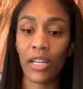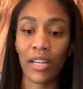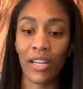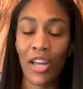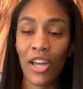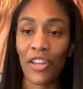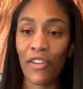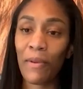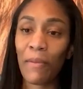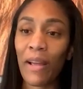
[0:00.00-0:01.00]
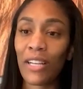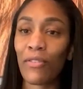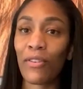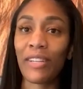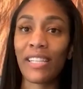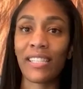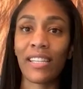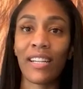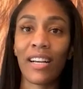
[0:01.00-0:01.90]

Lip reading: and you've been picked for a reason,